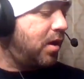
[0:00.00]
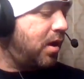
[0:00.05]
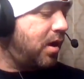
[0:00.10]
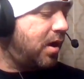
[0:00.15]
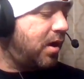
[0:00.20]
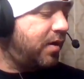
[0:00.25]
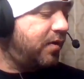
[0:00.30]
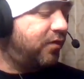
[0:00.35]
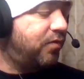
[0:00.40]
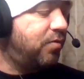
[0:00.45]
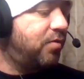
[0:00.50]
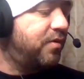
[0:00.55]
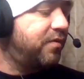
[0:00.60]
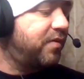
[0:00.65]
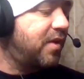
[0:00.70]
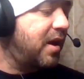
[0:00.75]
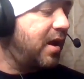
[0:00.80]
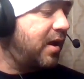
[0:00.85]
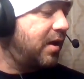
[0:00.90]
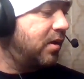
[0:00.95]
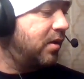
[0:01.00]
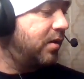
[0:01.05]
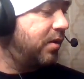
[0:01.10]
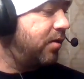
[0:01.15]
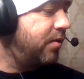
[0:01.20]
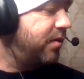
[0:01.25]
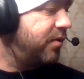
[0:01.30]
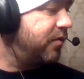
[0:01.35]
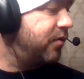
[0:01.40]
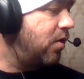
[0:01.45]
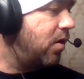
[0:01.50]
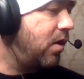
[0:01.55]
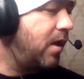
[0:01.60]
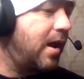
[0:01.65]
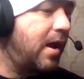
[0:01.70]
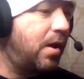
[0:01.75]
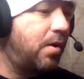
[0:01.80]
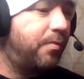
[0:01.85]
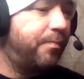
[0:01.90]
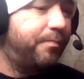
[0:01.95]
as soon as I clear this all
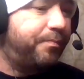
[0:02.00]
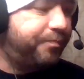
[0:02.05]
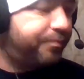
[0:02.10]
out.